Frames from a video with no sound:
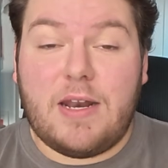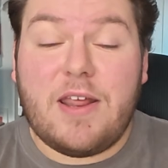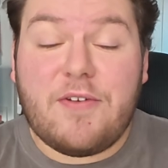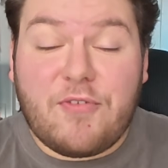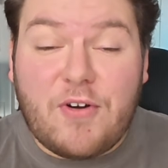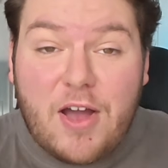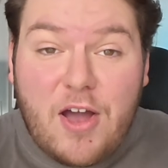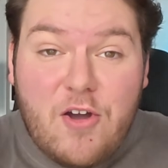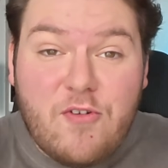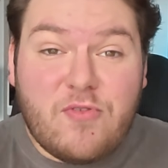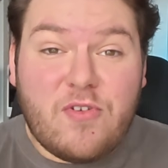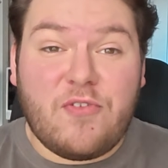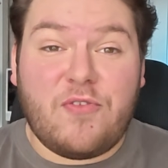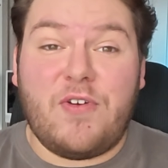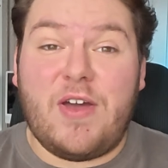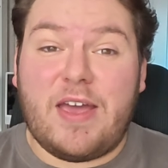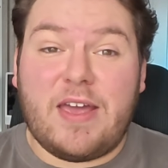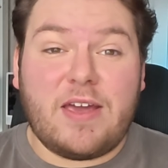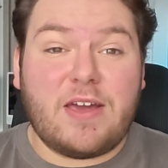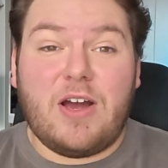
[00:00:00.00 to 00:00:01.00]
if I
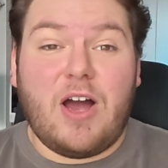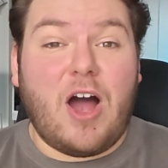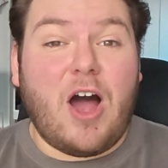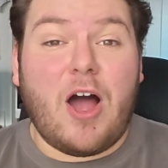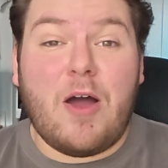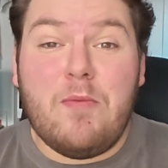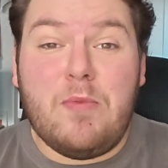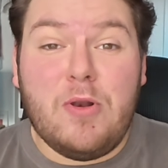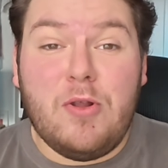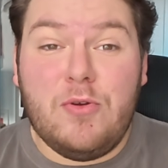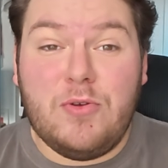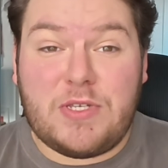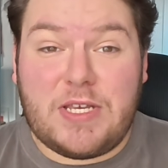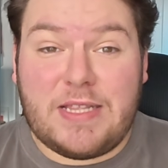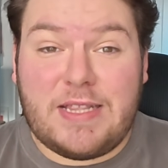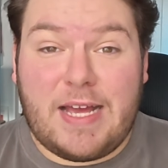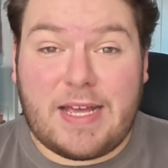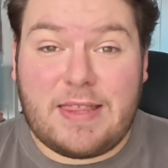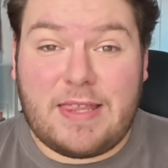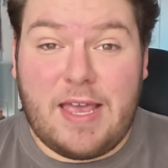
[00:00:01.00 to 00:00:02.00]
overthink, I'm
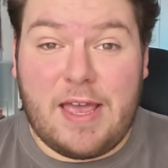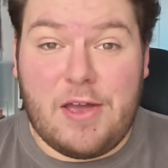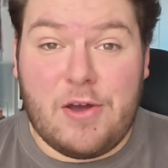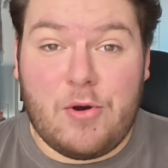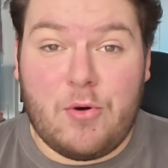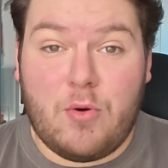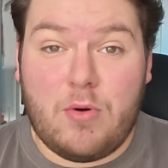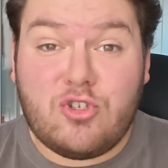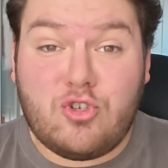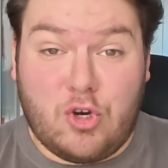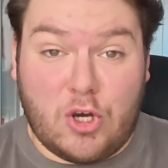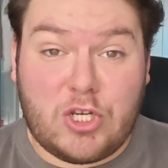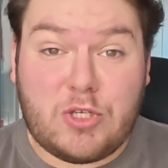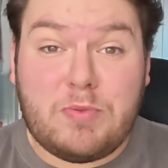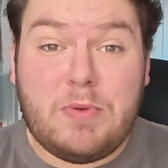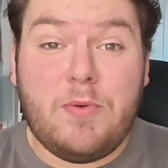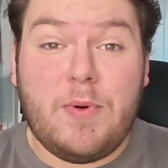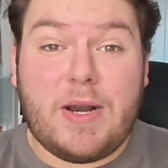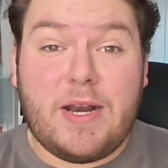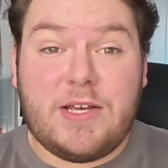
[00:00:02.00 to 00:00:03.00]
losing that deal.
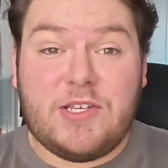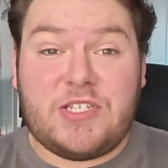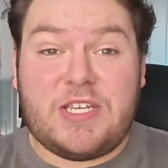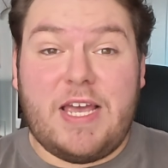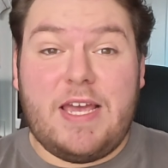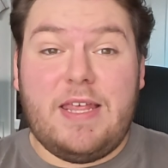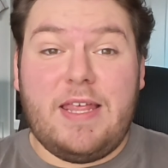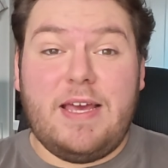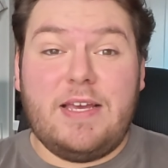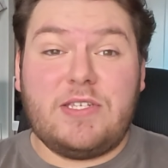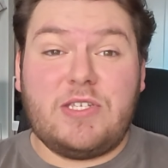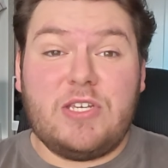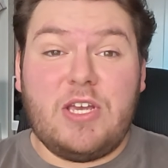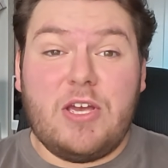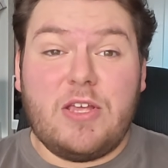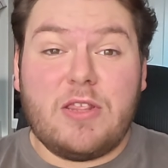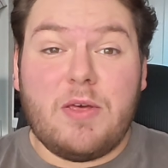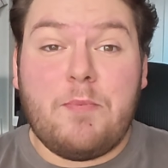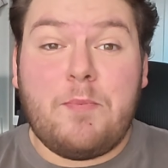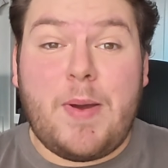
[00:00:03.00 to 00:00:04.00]
Trust me when I say this,
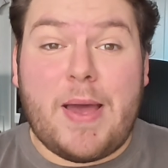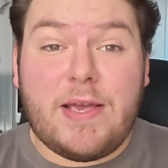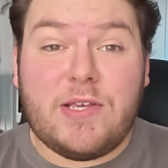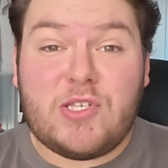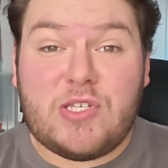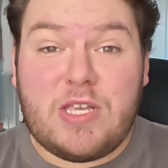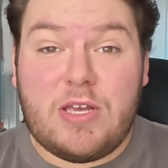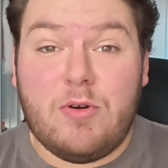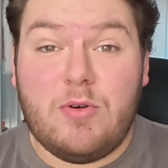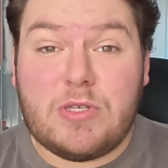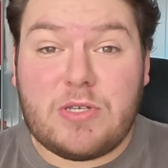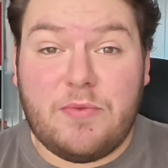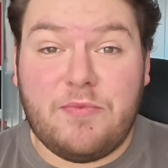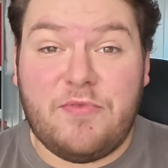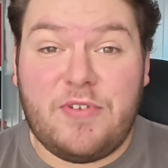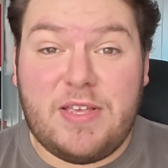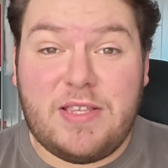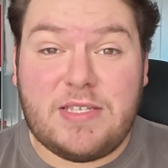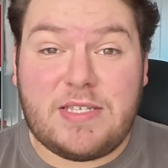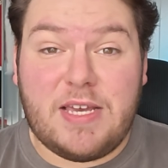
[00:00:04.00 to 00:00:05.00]
the best deals
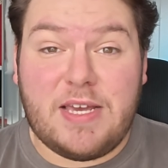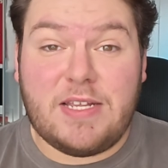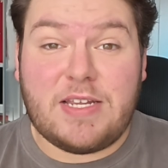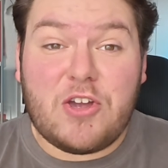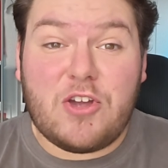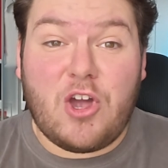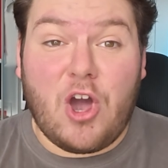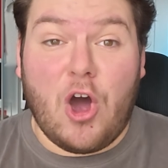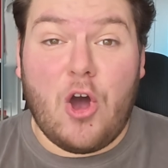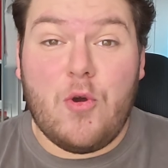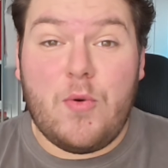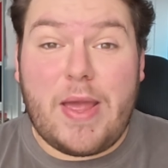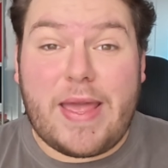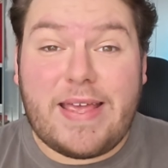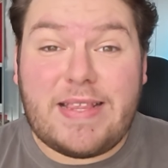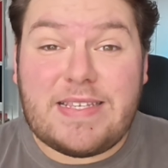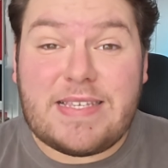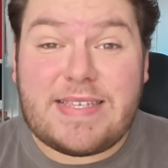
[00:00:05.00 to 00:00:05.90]
on Vinted go in